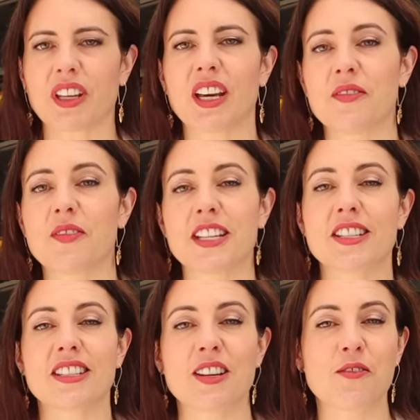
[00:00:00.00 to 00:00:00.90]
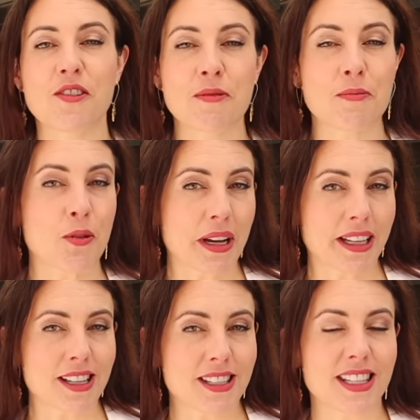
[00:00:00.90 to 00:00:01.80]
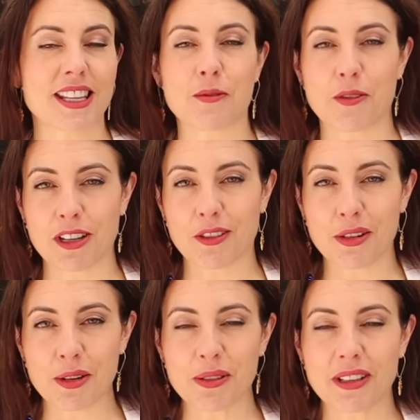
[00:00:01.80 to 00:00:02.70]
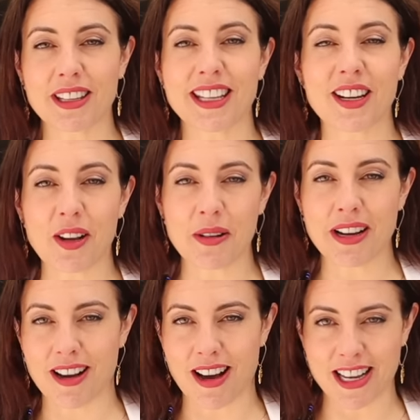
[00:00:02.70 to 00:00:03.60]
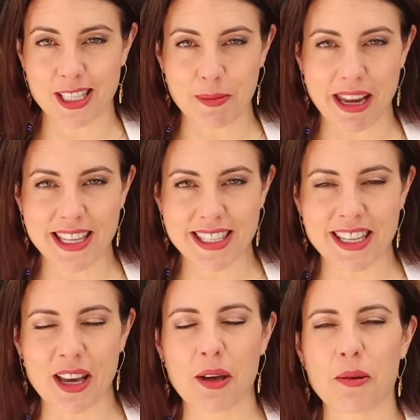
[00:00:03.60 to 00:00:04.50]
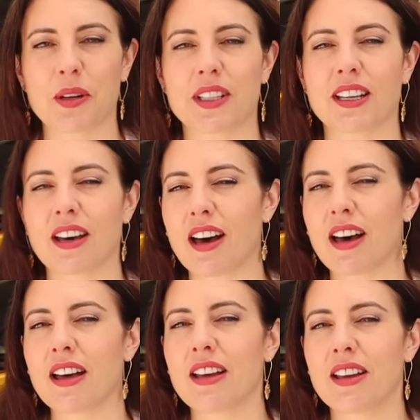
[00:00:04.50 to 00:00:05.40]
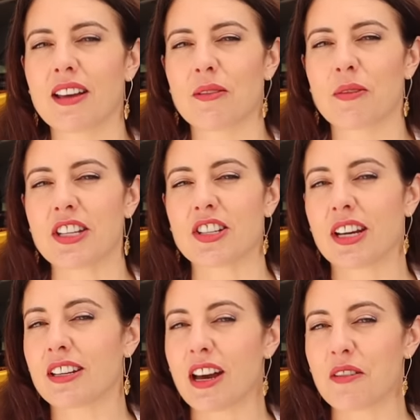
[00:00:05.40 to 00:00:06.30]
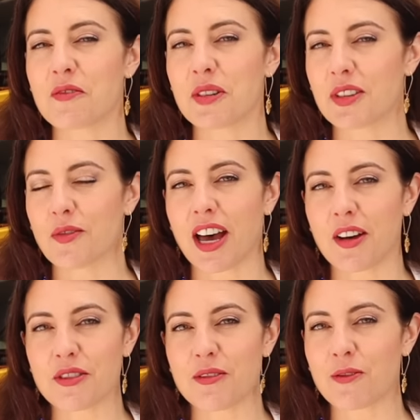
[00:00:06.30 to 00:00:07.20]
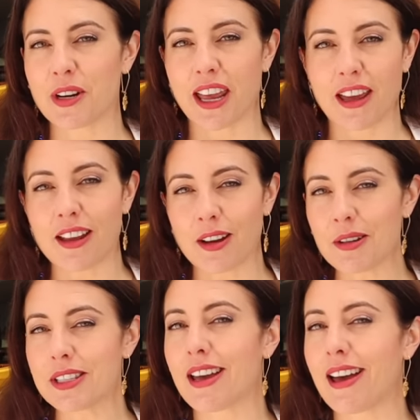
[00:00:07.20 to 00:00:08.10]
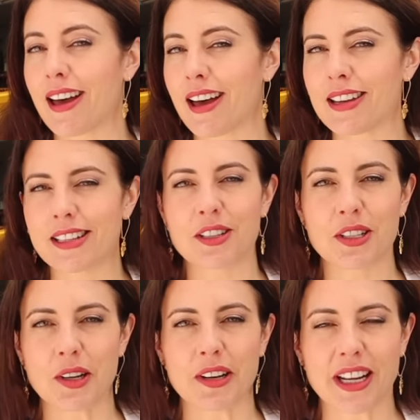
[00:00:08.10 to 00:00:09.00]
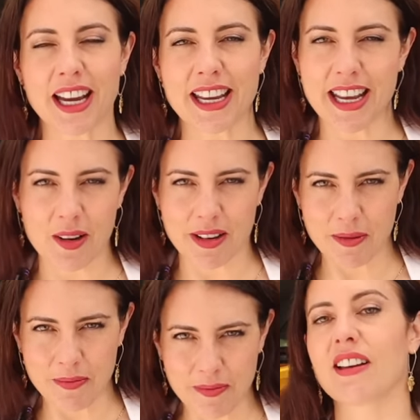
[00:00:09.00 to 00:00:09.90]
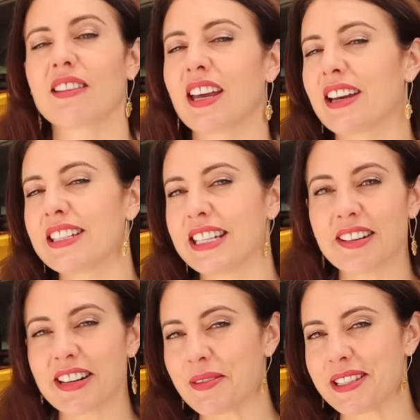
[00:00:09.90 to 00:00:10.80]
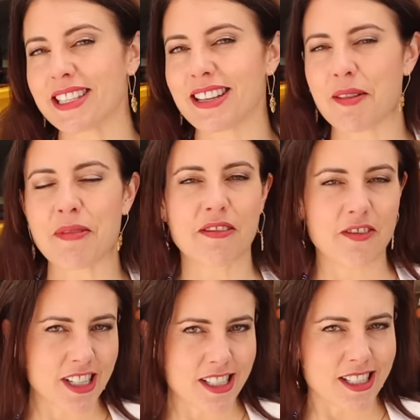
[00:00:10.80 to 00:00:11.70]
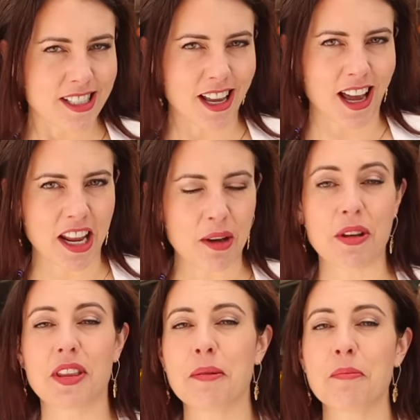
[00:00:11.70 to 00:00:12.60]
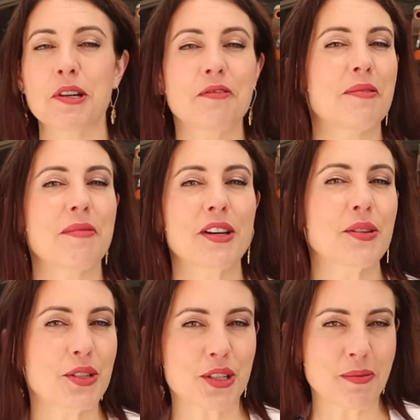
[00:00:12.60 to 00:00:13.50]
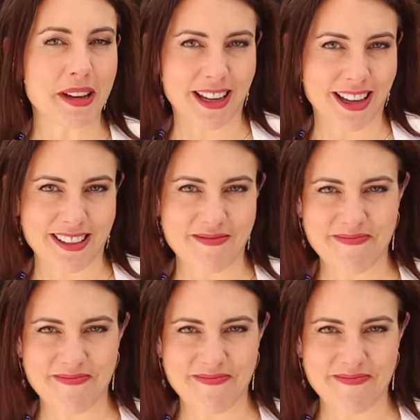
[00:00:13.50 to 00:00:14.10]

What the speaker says: It featured deformable winglets in the front grille that lower at high speeds, with the car reaching downforce of 140 kilos at 200 km an hour. And the interior was designed by French designer with input from Michael Schumacher.